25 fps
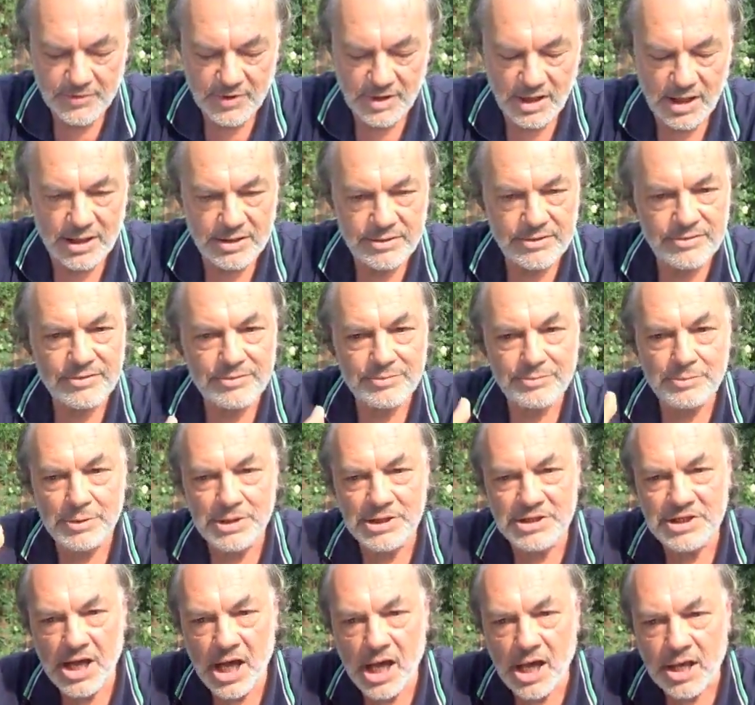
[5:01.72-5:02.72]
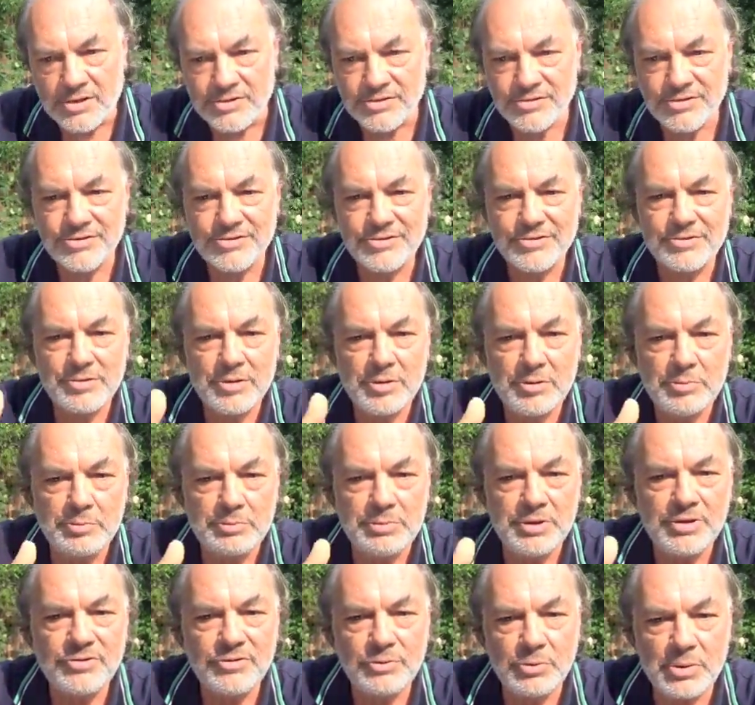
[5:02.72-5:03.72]
And we dance
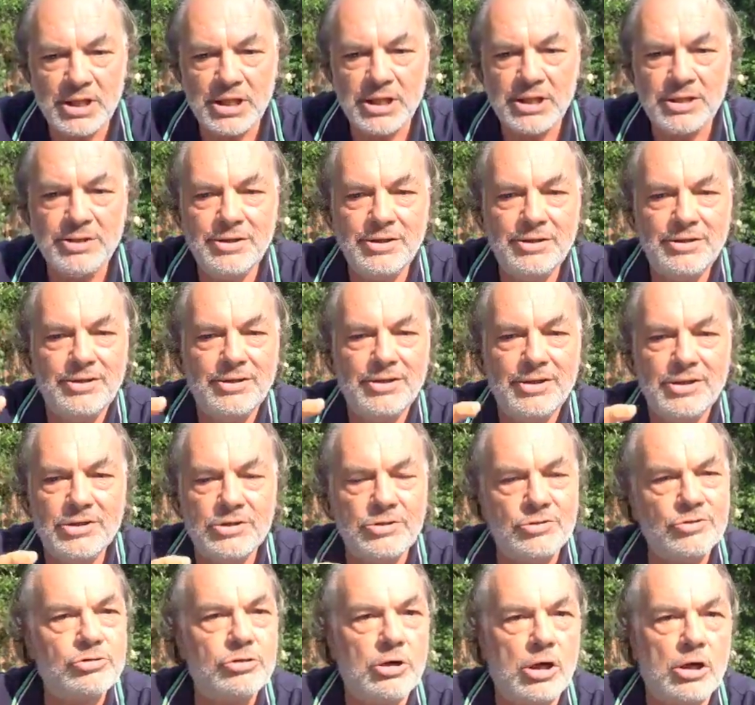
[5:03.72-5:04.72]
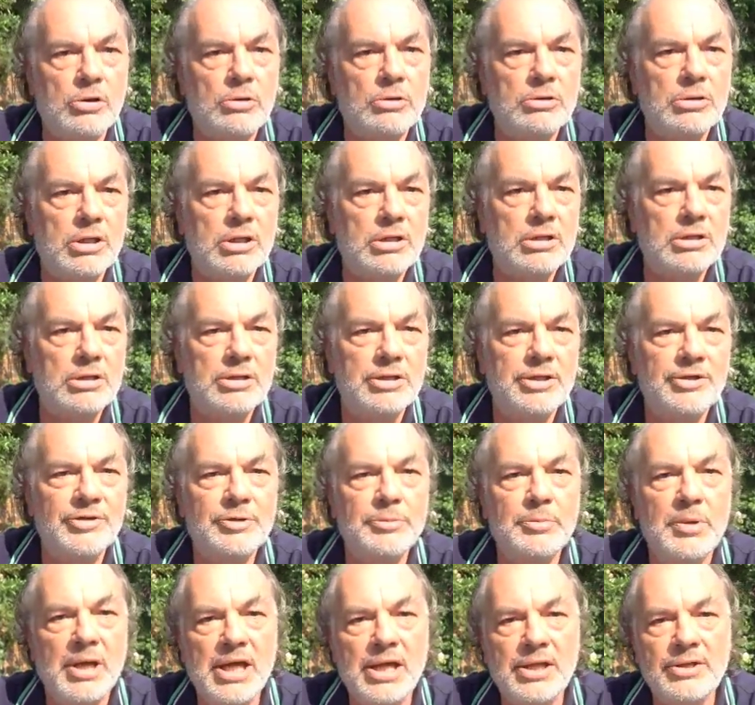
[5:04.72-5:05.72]
between control and
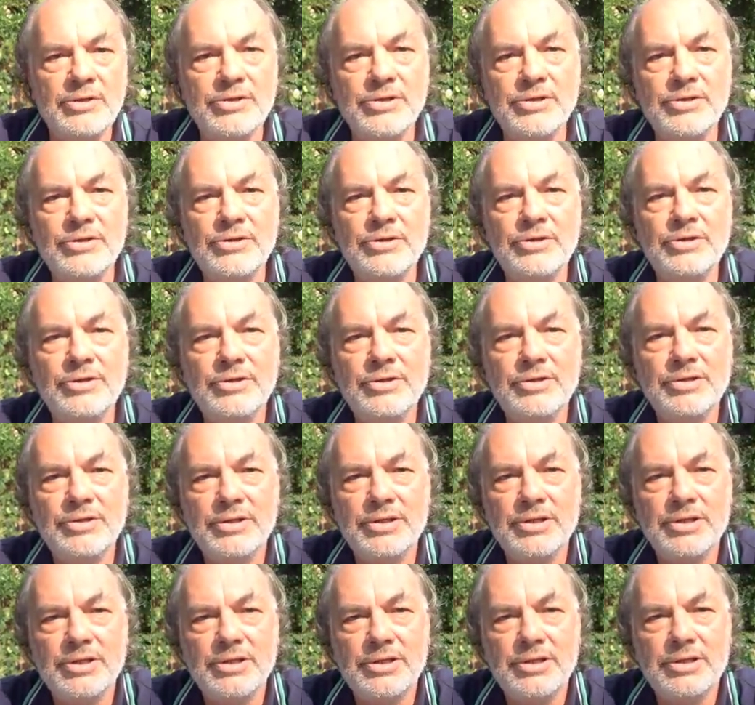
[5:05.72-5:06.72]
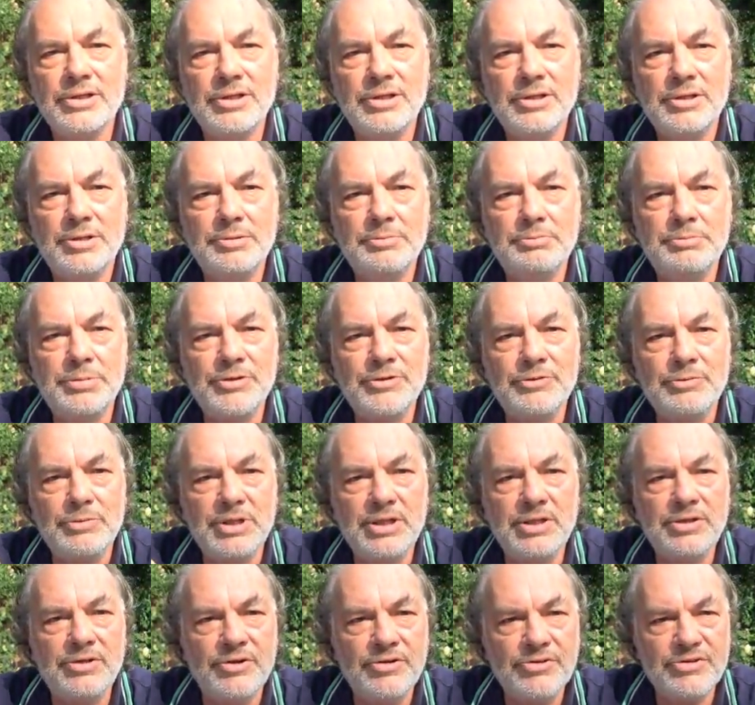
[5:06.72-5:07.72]
abandon,
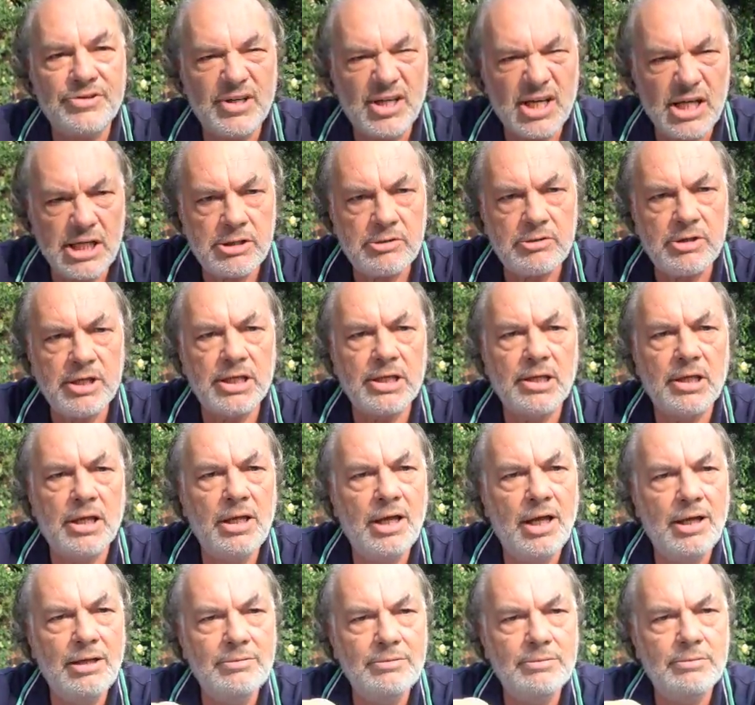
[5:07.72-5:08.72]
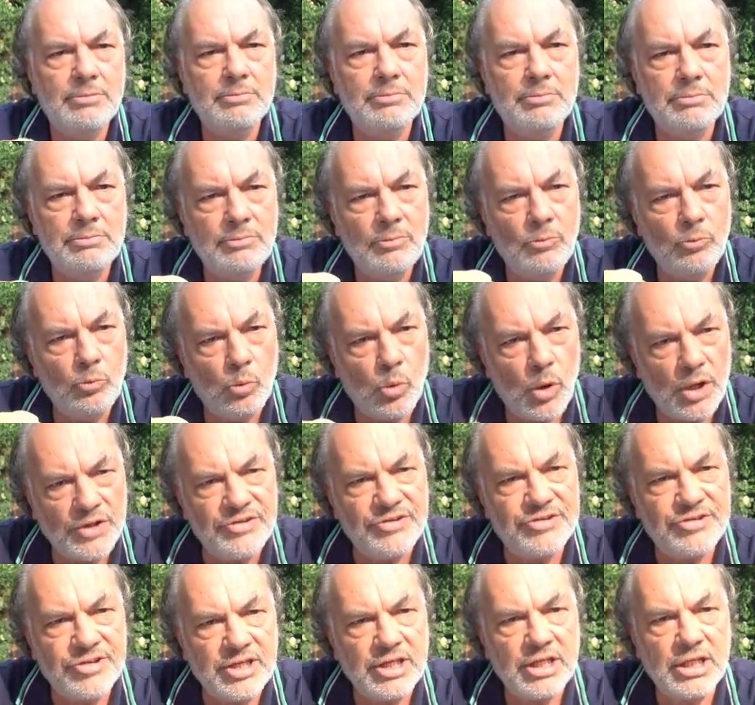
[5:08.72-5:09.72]
between desiring,
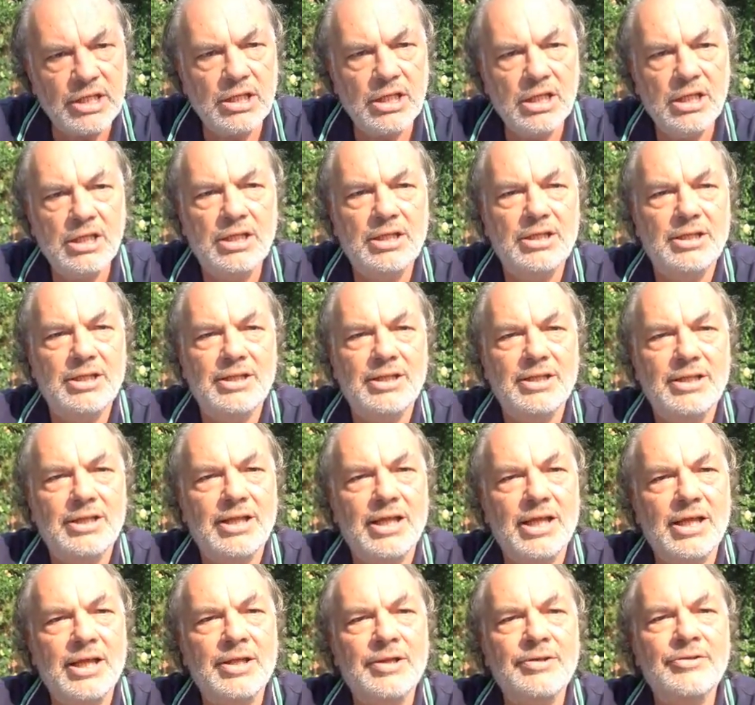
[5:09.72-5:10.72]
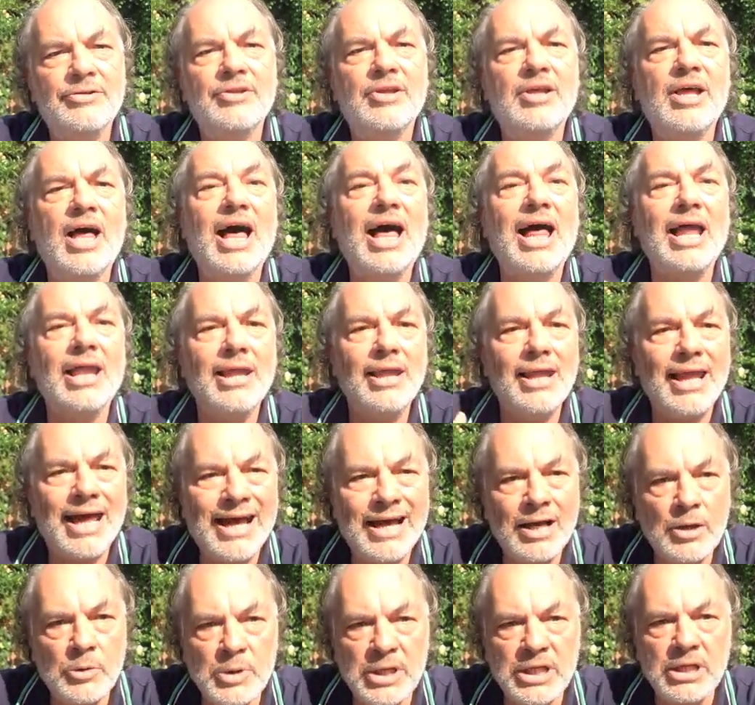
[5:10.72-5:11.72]
wanting, and
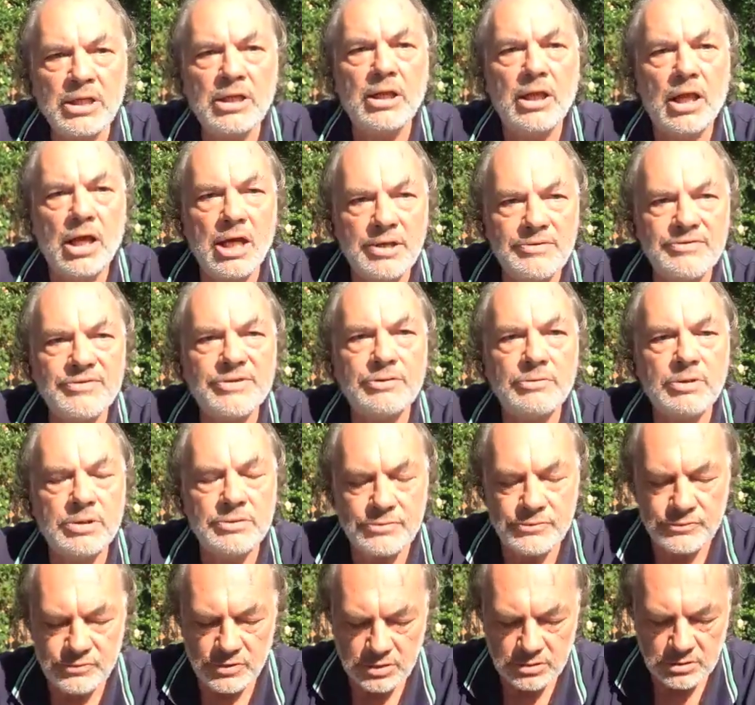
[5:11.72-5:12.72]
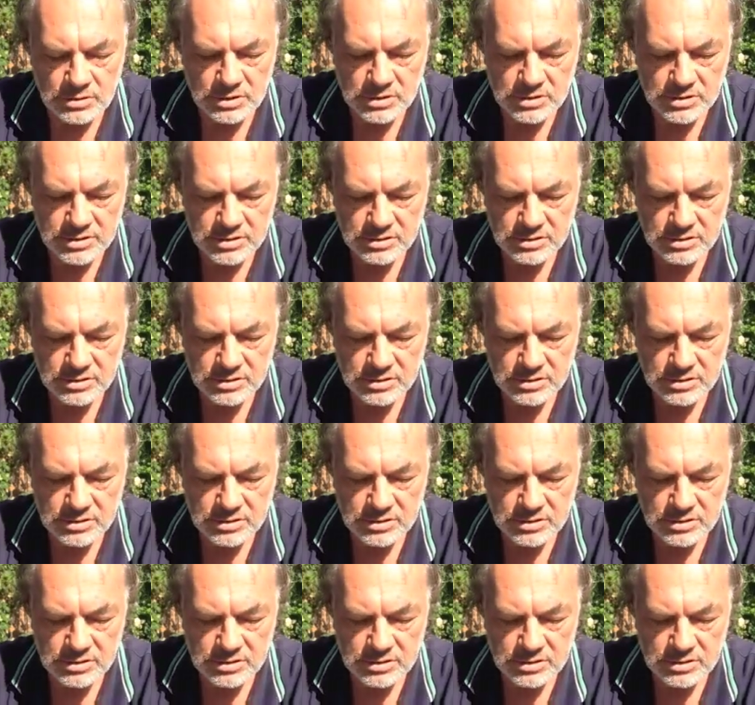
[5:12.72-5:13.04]
allowing life to unfold.